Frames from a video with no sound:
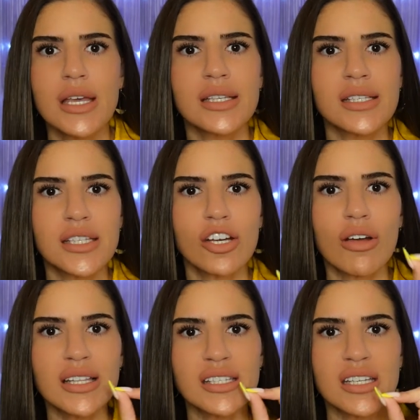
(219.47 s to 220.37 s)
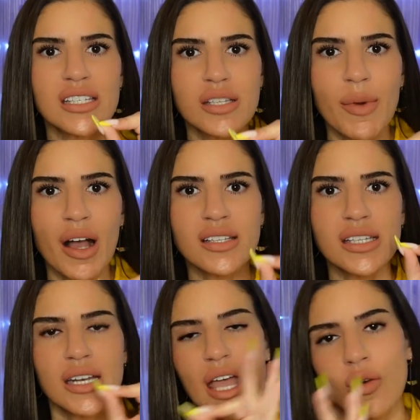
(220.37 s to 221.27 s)
Cigarettes,
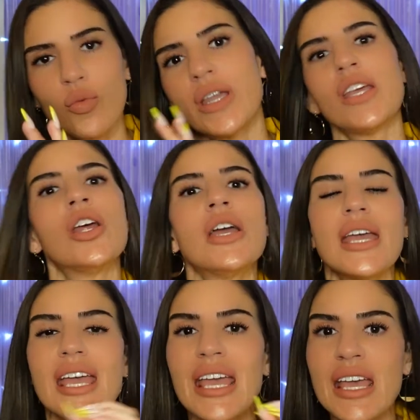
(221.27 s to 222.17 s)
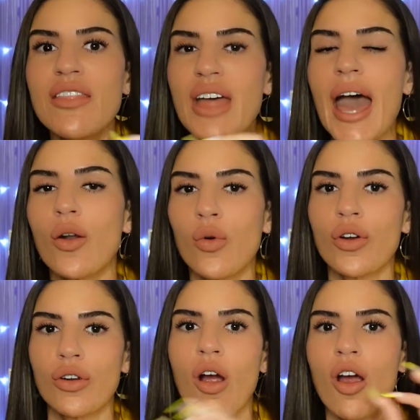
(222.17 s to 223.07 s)
Suboxone, and weed, in that
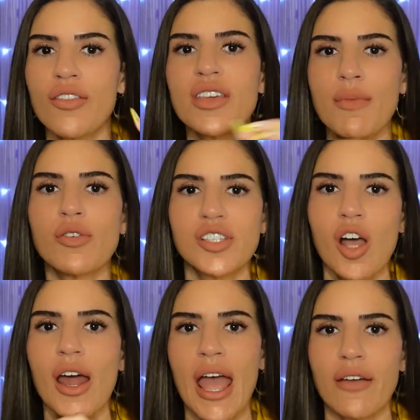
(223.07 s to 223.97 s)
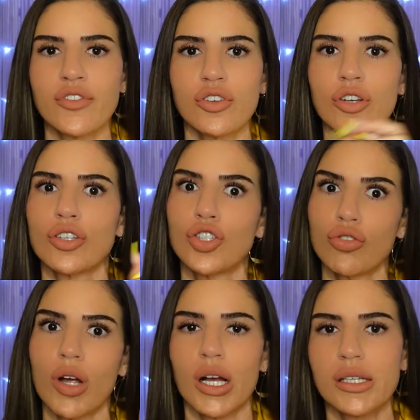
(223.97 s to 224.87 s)
order, are the most sought after
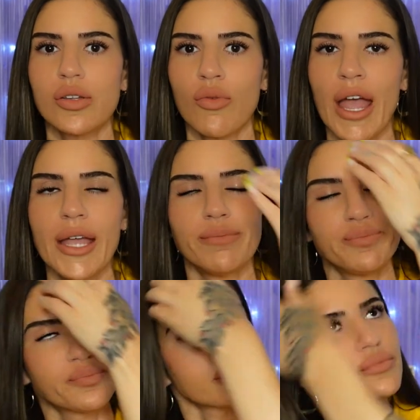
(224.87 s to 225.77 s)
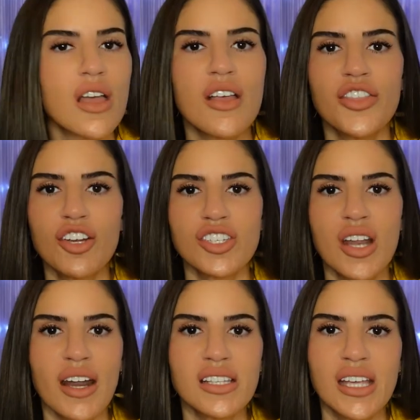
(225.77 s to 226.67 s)
drugs, right? There's
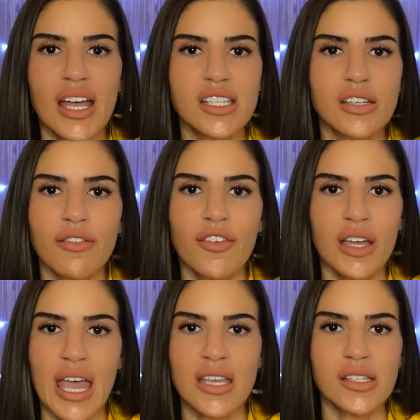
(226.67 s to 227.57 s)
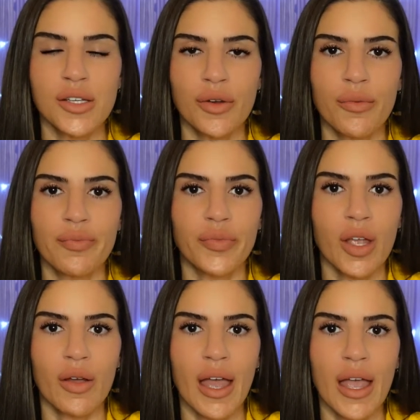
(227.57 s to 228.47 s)
not a test for K2,
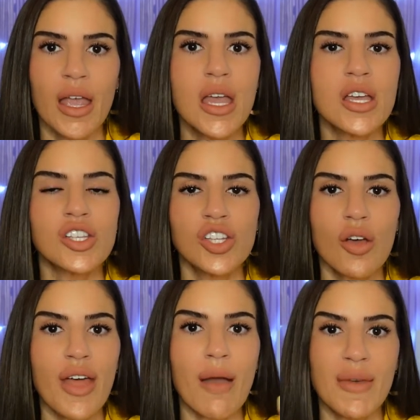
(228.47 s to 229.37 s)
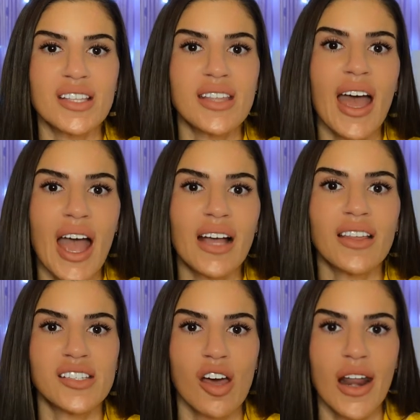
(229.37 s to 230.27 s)
okay? So that makes that
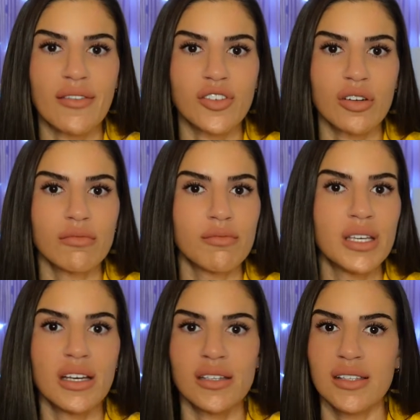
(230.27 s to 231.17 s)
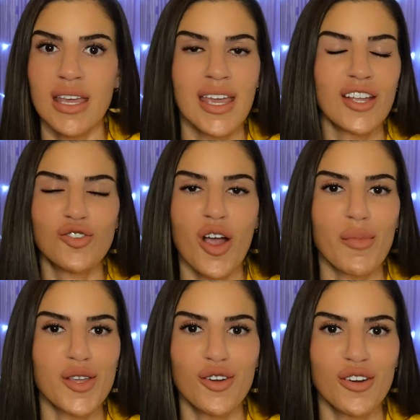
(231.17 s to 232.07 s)
highly sought after because they can't drop
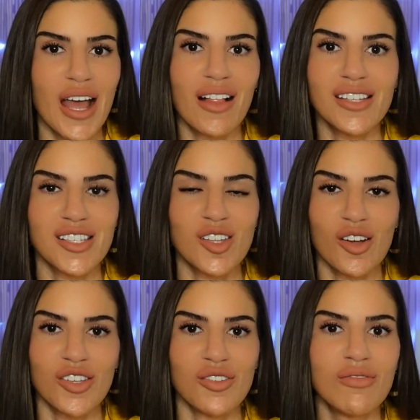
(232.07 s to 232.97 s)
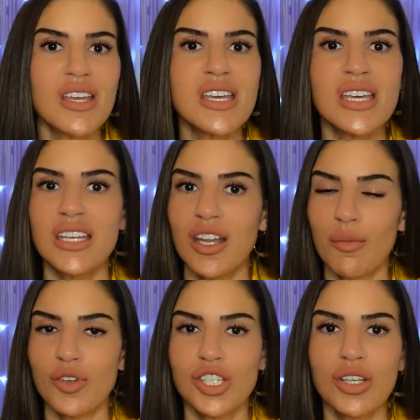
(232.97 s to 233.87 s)
a urinalysis on you.
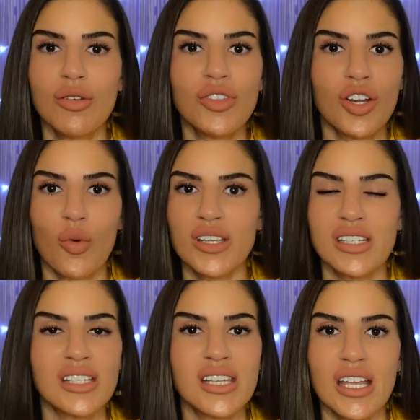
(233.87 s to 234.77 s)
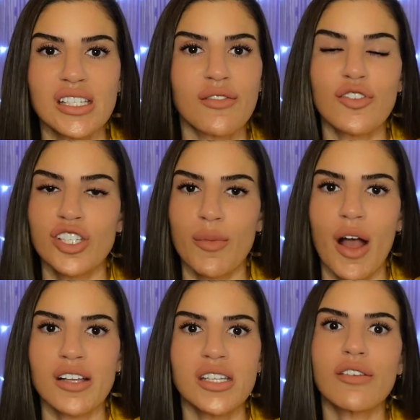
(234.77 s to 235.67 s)
Number two, there wasn't a test for
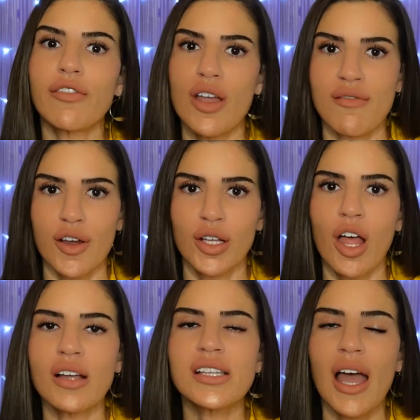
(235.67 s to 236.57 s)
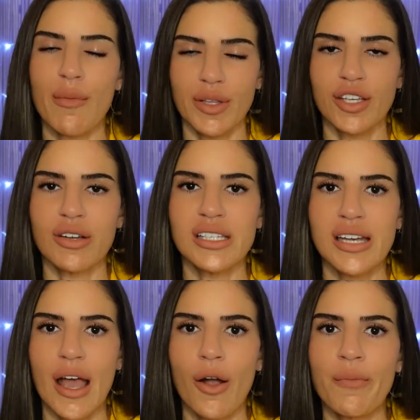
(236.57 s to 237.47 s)
Suboxone for a very long time, but there is
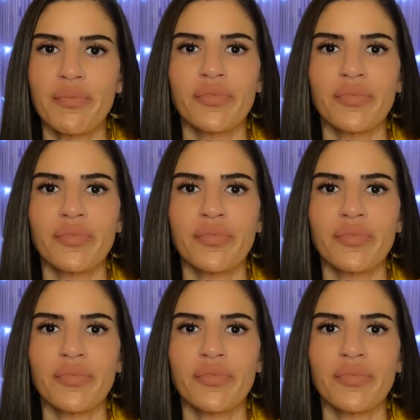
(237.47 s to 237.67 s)
now.